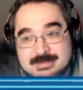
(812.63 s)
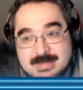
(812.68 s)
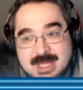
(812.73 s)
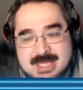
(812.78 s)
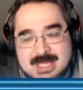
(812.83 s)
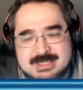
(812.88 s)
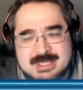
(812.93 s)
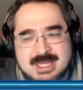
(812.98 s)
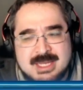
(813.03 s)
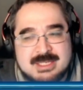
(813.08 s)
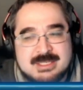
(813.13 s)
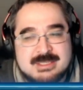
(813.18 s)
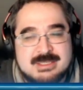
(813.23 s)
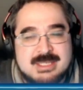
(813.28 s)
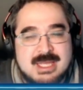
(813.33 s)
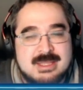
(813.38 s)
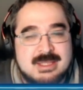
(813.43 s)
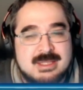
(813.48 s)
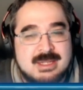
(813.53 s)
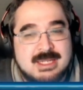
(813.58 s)
It's like
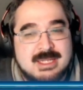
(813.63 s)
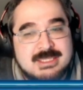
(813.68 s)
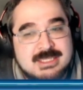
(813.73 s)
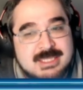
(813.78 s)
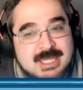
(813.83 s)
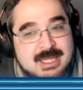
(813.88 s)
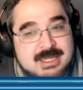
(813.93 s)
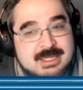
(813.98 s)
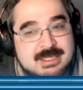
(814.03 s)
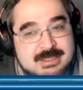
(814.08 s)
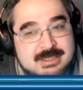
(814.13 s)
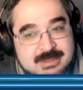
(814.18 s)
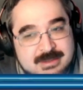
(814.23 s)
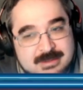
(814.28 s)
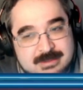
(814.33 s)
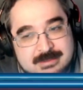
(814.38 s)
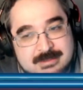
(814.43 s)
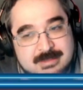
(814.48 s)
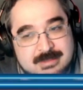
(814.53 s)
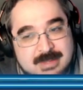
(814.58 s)
set in the
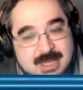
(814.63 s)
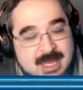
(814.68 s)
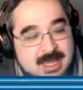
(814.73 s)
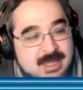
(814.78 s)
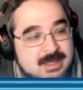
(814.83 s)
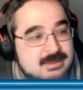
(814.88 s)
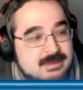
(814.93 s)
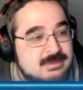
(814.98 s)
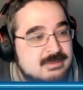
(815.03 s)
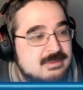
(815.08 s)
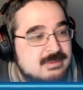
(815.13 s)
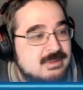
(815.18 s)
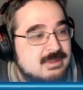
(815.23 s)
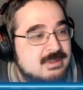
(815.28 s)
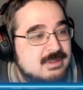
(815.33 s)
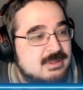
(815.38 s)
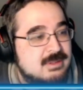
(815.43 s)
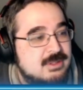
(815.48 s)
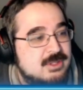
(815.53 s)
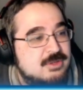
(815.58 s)
1980s, and
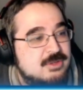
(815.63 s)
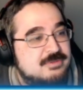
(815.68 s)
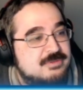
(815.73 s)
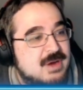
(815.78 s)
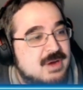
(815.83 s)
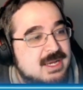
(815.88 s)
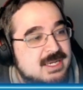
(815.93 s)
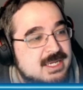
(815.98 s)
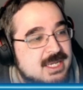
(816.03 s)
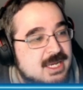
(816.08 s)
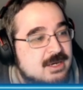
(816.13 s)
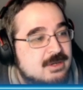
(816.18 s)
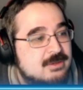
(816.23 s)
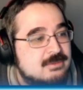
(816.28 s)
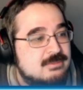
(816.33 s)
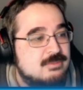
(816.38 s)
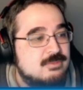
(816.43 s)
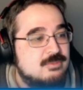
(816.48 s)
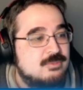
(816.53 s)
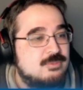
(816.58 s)
you find
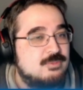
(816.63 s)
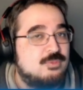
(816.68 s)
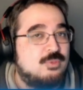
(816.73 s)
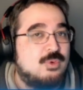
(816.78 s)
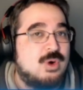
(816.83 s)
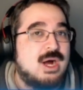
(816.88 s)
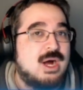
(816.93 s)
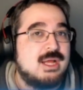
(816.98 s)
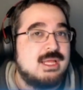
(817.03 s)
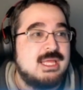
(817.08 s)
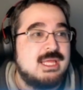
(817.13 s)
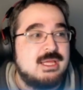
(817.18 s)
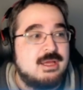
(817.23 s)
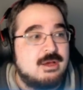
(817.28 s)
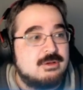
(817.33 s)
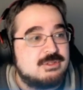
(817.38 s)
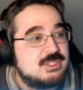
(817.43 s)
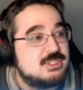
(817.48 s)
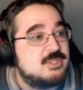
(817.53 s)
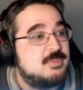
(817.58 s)
out why he
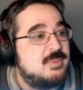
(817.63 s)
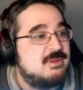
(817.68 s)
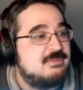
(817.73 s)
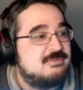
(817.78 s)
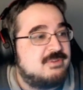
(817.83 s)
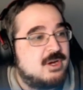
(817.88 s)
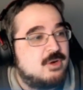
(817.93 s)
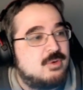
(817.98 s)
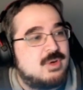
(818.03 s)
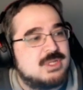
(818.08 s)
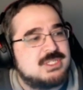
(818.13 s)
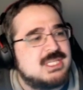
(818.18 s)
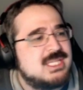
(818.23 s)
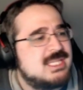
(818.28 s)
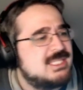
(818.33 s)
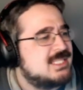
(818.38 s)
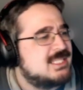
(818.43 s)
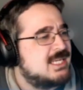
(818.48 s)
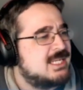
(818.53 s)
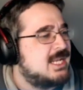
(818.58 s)
goes out to be a firewatch. I
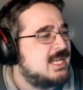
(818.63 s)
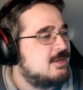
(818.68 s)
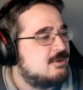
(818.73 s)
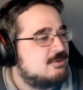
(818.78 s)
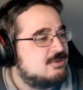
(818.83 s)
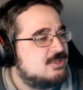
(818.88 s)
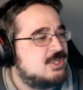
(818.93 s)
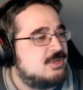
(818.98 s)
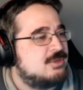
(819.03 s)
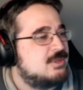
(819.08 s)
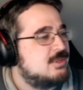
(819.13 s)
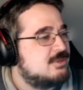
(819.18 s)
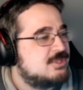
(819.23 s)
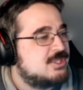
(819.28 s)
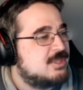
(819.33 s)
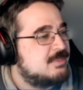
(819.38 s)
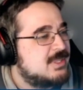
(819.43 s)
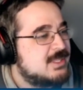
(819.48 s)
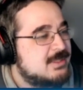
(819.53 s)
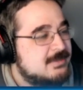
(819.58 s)
think it's like in Arizona or
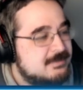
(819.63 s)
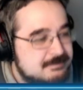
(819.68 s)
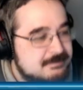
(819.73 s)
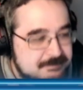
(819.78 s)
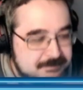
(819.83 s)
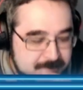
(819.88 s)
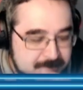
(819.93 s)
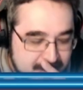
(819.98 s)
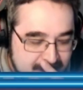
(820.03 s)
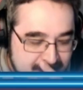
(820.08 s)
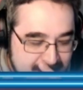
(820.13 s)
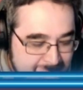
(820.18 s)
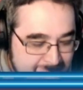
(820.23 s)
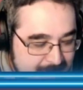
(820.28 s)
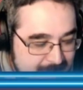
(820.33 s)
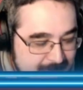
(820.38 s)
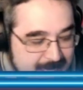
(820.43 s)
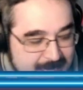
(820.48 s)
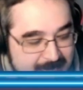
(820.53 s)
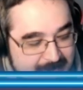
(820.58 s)
something.
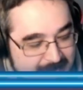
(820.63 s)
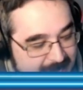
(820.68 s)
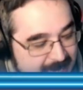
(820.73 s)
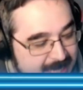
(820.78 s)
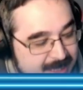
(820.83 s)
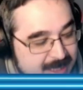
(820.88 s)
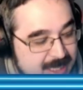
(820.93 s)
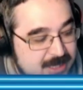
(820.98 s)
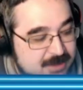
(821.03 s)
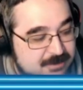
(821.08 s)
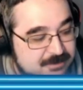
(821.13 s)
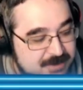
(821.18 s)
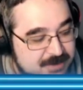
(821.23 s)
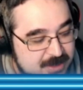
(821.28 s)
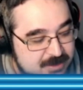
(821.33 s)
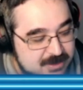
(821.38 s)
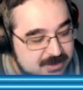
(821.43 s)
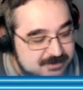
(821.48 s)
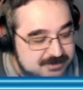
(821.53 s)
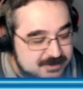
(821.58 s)
And like the
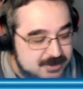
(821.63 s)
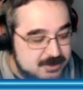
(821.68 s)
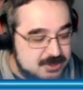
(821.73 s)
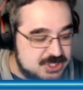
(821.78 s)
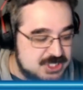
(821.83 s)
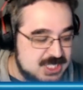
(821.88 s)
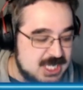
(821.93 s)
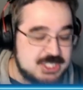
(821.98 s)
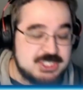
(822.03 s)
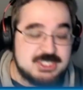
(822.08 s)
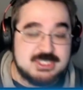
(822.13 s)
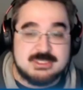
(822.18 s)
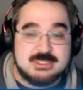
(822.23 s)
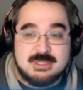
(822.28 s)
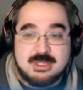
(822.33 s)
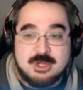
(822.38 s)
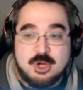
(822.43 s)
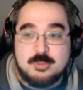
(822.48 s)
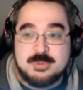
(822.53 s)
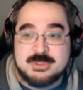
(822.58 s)
very first section
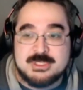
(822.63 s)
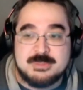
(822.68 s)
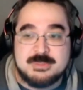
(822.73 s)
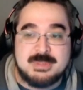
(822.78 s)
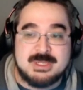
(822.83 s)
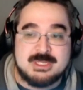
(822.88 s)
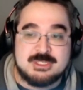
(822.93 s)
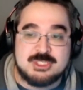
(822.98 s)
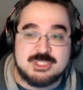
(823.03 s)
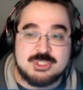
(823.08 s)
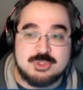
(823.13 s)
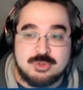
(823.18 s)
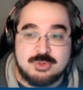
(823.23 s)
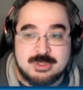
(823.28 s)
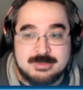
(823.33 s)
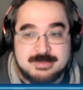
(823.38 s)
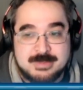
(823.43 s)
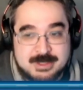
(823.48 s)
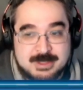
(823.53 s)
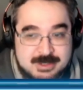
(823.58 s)
opens up like a
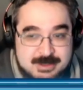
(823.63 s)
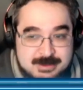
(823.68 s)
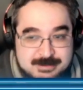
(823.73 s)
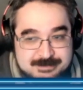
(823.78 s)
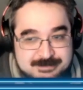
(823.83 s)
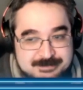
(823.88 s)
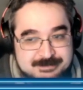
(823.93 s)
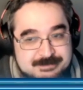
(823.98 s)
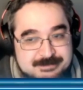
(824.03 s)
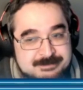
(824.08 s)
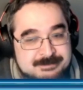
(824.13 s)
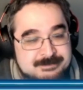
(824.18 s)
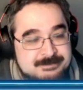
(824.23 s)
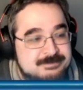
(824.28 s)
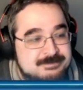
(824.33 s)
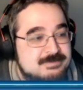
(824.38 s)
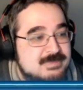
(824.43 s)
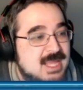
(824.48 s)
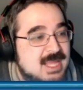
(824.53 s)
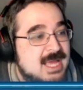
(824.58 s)
storybook,
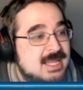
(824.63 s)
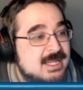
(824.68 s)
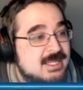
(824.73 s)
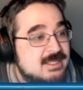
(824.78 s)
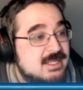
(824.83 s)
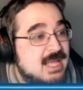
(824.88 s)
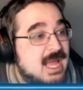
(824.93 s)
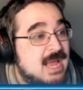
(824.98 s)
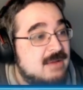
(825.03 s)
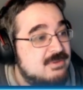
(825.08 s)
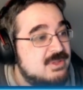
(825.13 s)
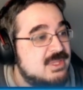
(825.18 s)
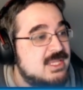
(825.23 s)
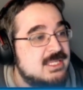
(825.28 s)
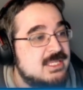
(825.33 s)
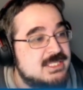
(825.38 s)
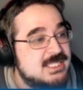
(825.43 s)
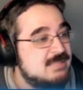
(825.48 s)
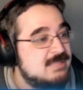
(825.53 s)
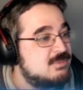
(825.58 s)
and
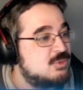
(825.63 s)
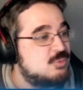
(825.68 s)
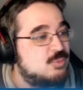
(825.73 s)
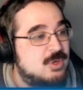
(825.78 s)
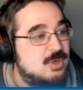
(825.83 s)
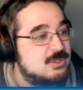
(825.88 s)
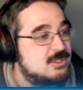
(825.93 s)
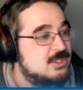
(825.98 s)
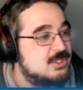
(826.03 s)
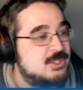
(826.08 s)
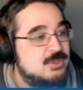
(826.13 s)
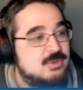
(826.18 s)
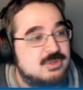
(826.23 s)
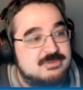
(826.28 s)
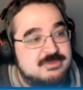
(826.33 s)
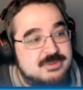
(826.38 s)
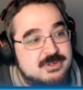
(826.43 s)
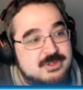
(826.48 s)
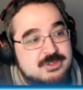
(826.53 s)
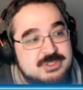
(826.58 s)
everything seems well to do at
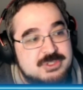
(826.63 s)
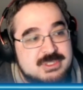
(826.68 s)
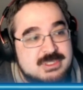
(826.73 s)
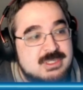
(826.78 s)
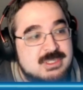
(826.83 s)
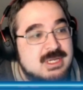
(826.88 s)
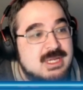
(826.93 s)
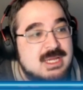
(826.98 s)
first,